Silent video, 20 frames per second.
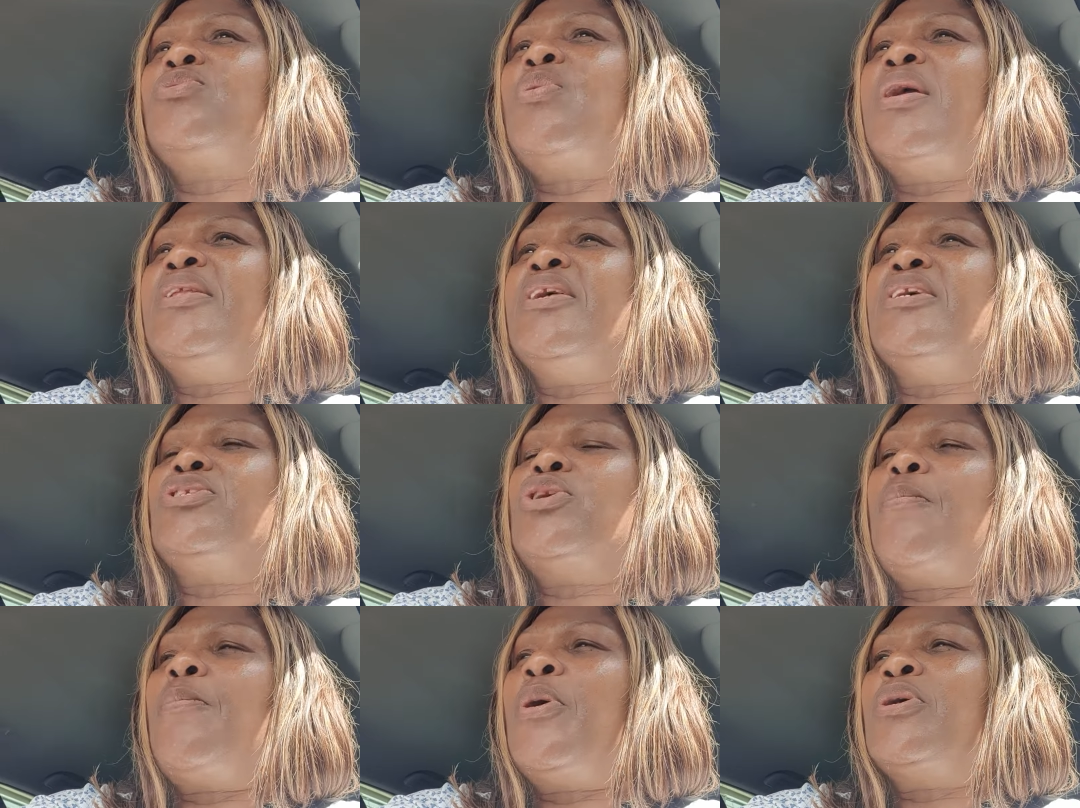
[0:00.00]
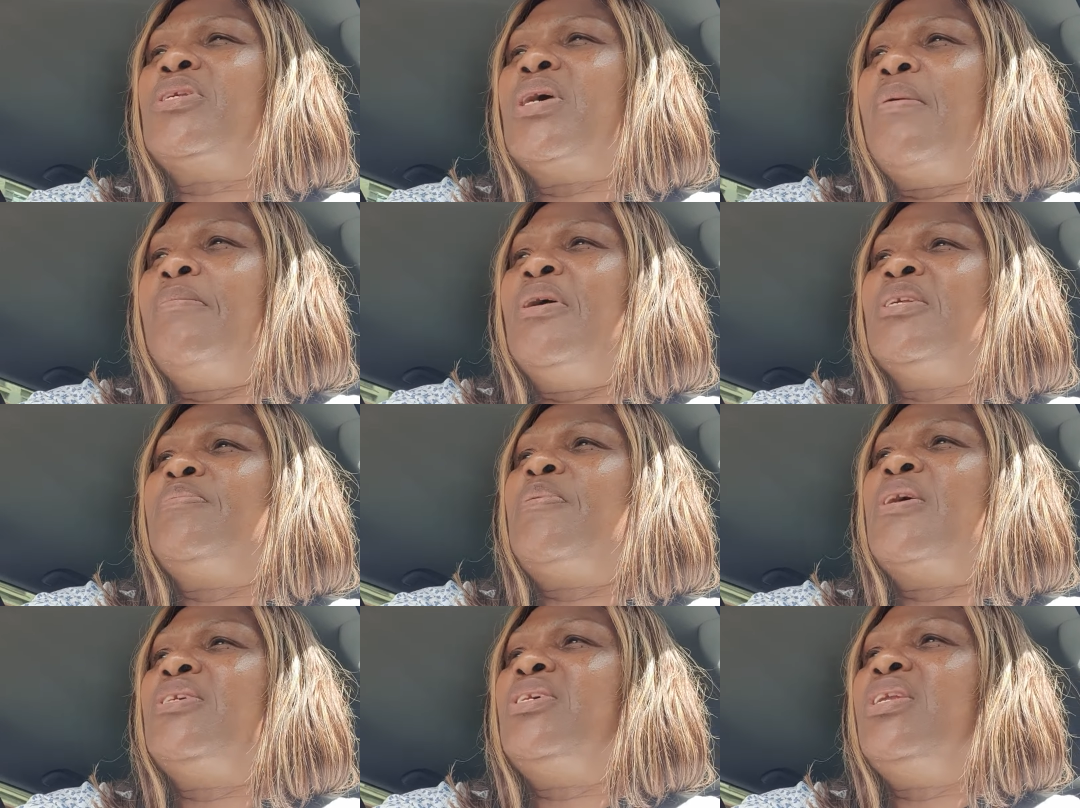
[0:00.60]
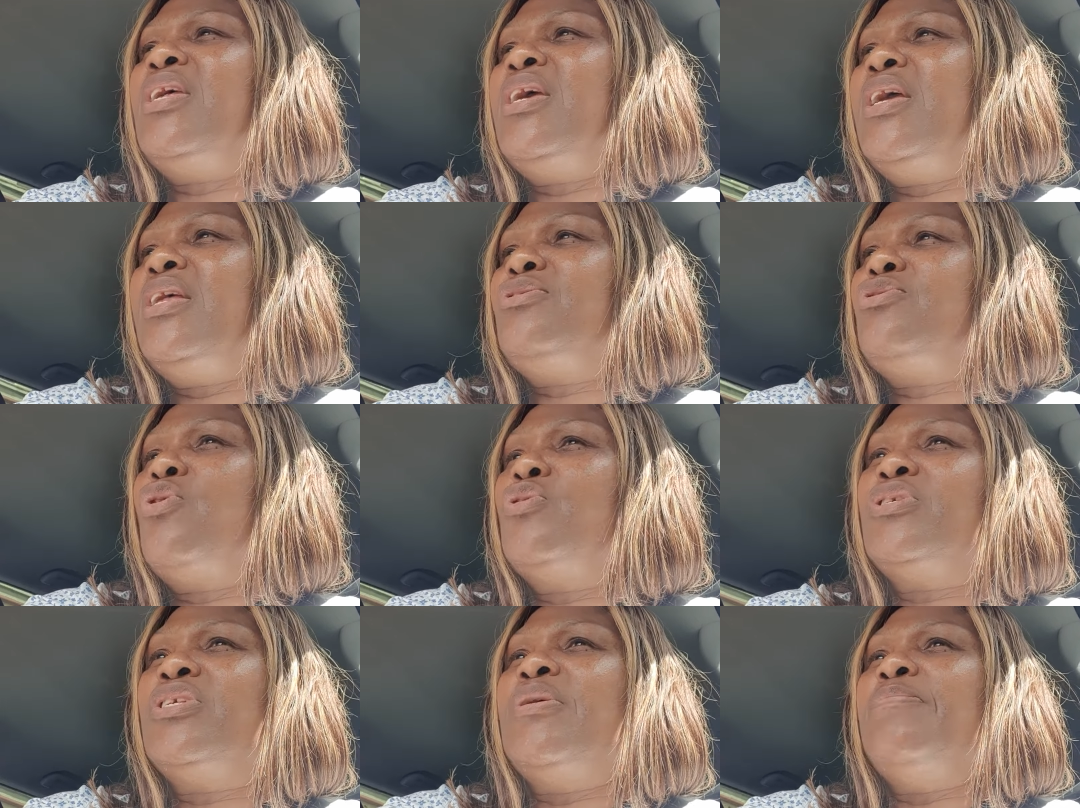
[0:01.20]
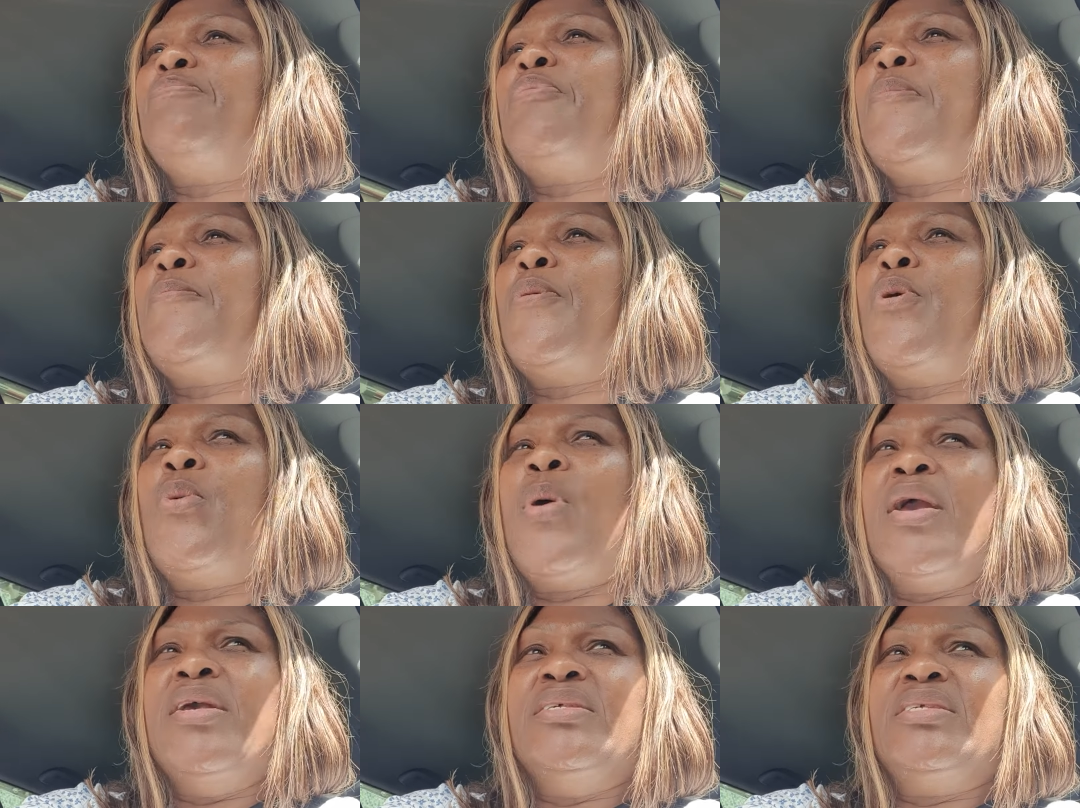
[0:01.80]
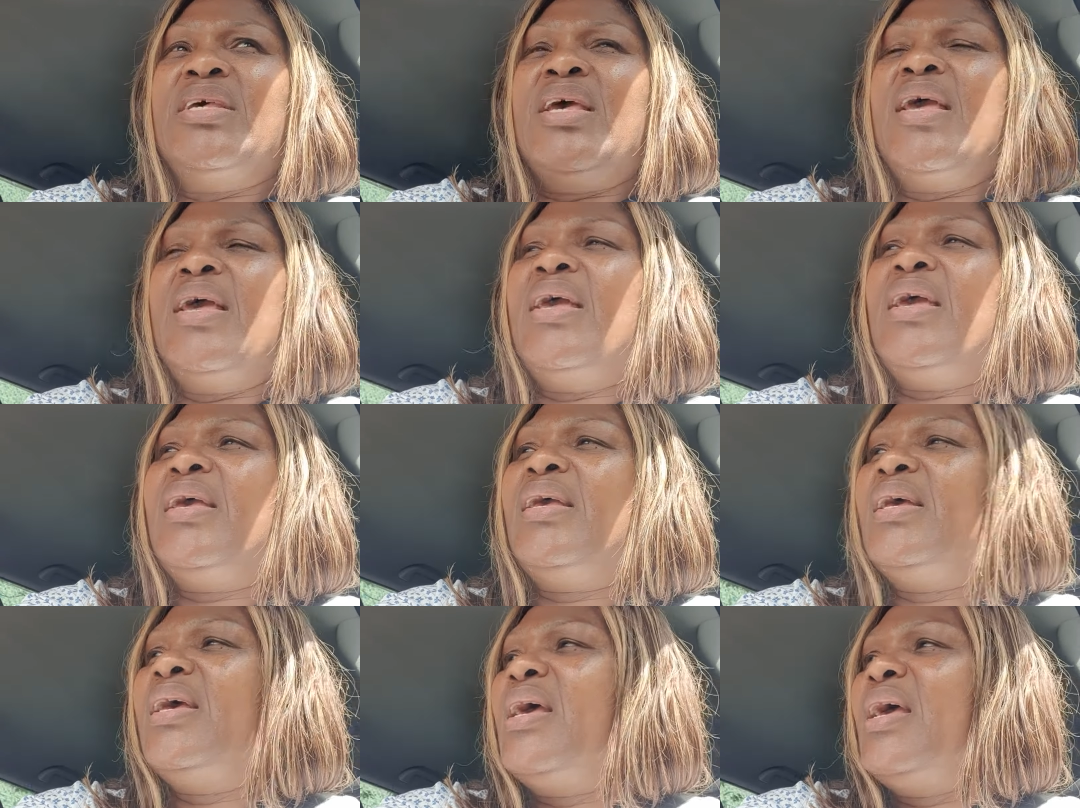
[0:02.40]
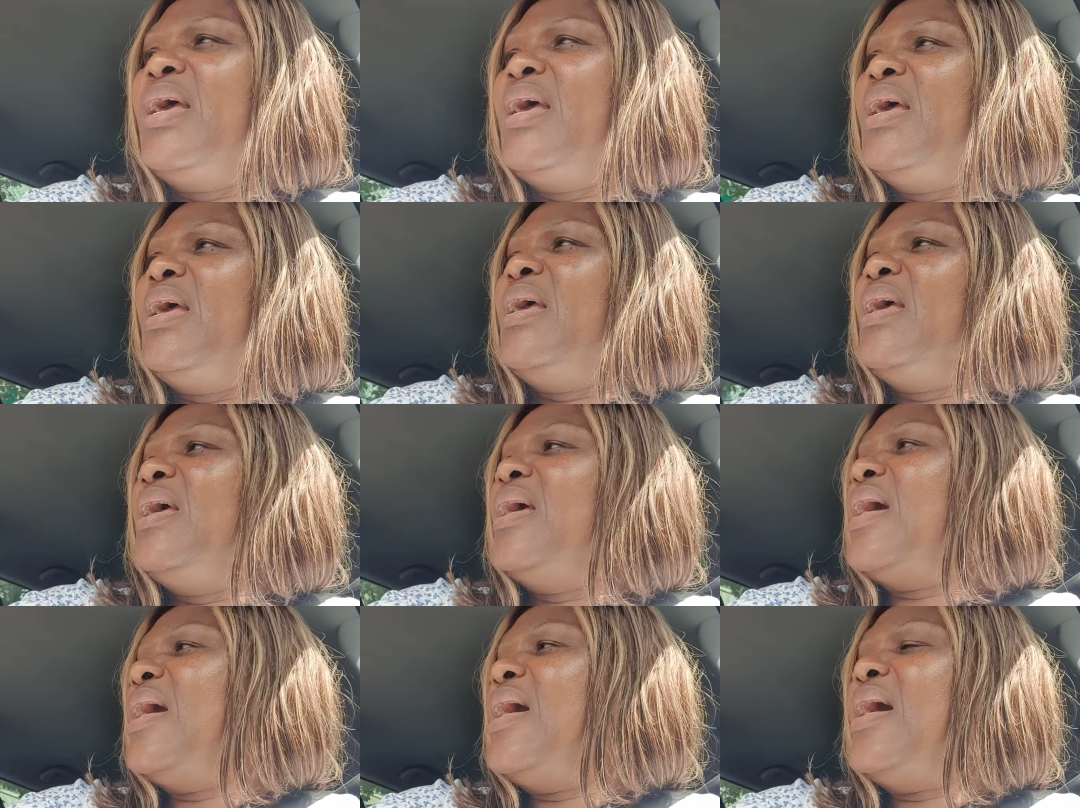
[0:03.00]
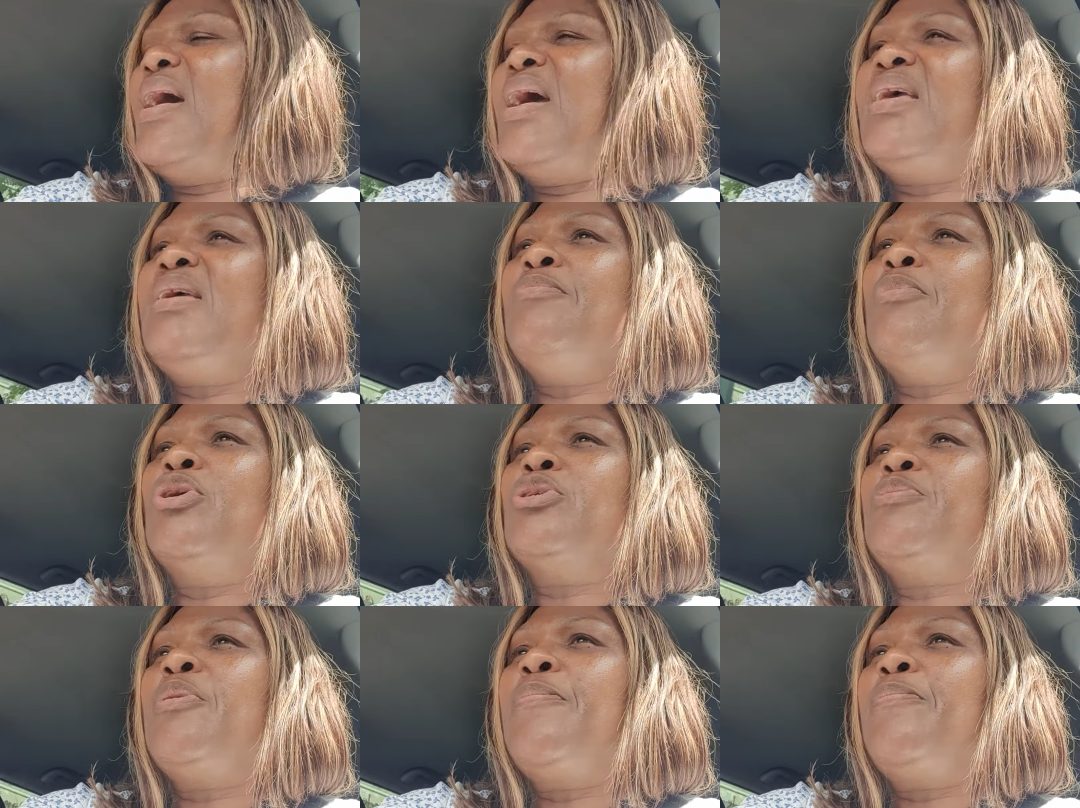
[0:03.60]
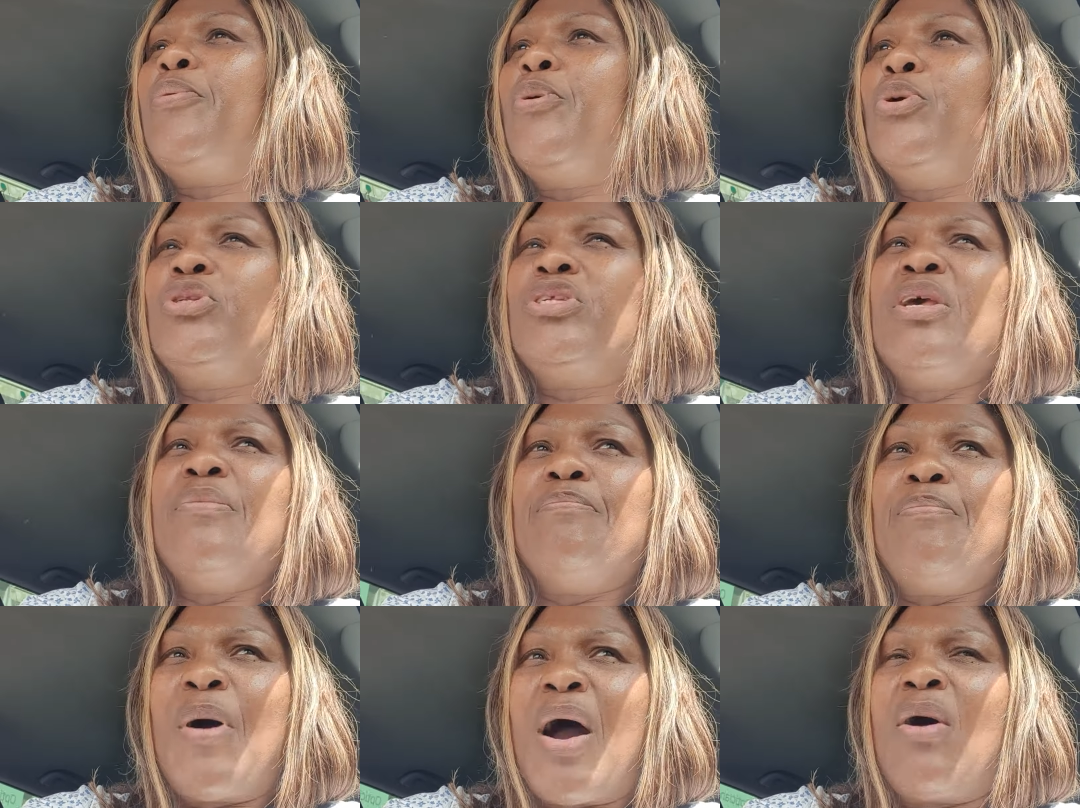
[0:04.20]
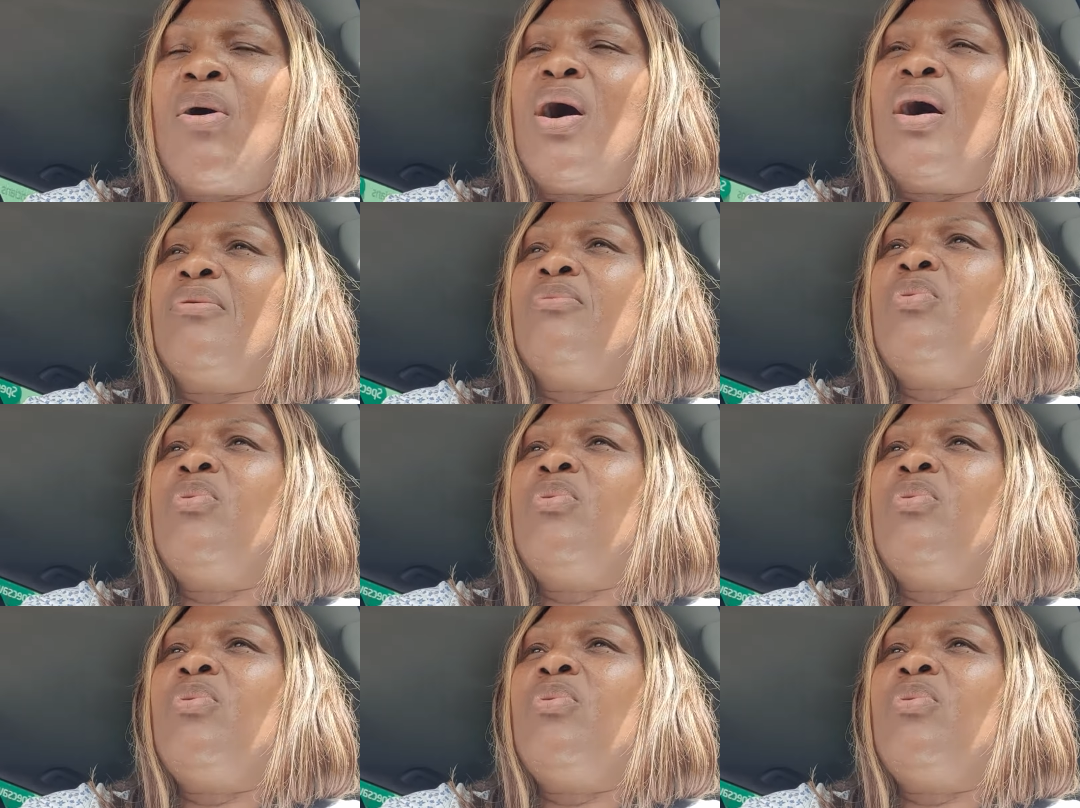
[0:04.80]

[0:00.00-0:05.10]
when they support him, especially those in people, when he say he must be put in power.